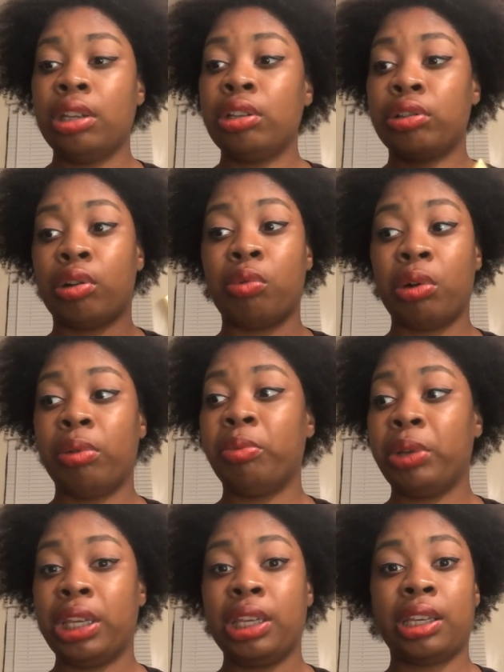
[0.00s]
So 1
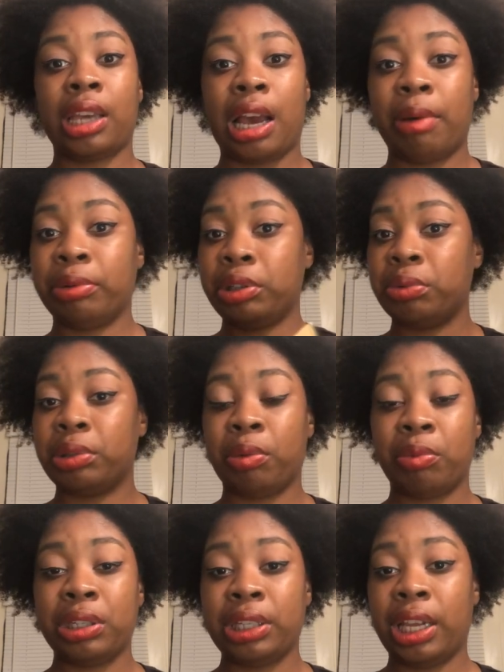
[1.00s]
week I would use it
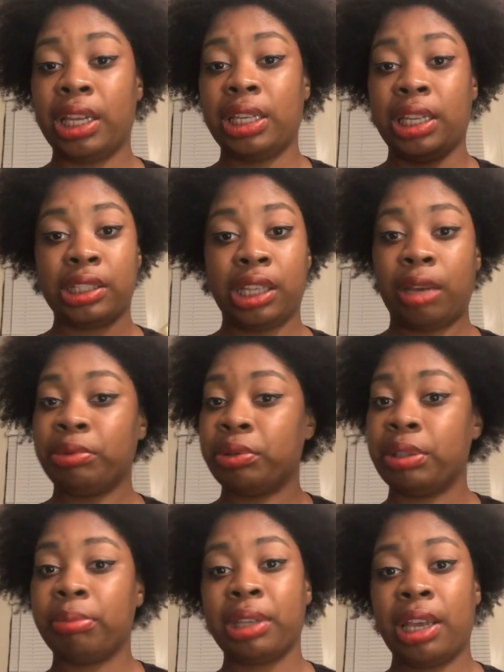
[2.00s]
one day, next day I would use
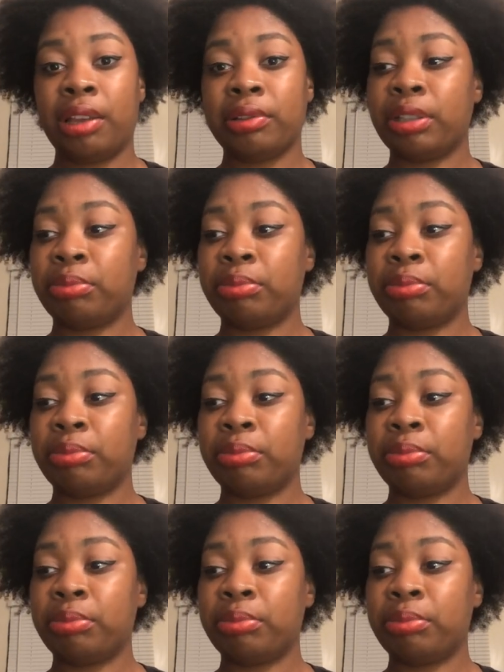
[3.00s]
something else.